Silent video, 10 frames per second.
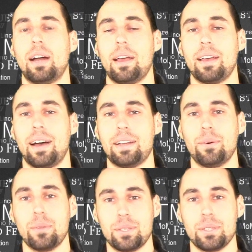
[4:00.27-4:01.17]
I
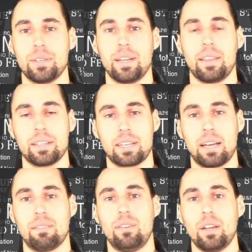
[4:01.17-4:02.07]
don't listen good. I think it's
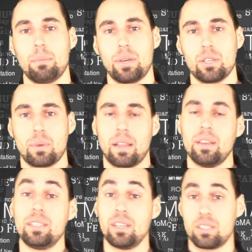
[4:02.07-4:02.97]
kind of funny because when I
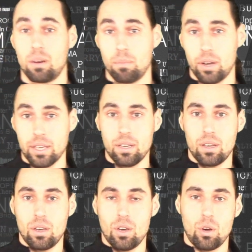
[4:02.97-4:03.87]
listen to somebody
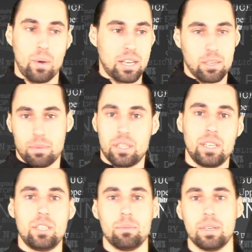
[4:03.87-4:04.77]
who has something to
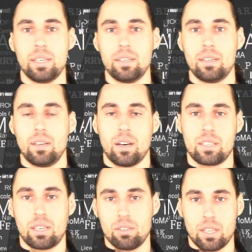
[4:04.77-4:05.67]
teach me, a
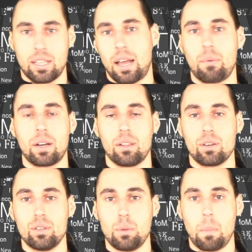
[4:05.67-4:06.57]
skill set that I want to
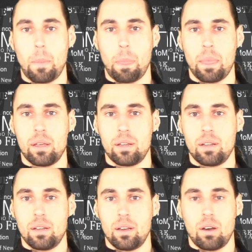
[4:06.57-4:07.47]
learn,
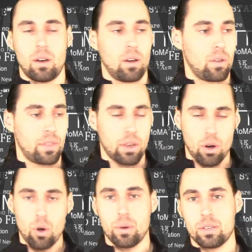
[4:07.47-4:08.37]
they
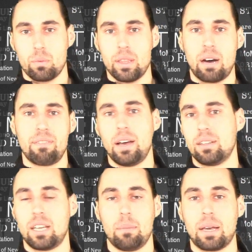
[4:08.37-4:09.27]
always, without
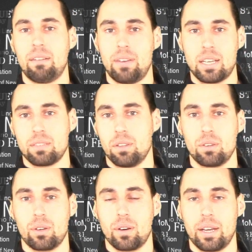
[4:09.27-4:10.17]
fail, tell me how fast of a
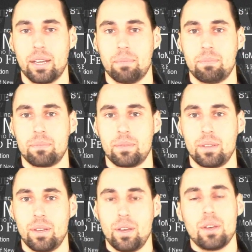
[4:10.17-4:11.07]
learner I am.
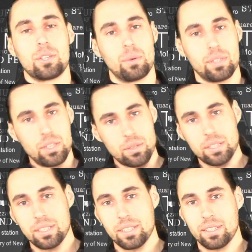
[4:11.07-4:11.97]
So what's
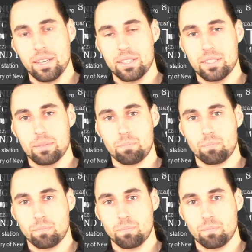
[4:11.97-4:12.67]
interesting is this.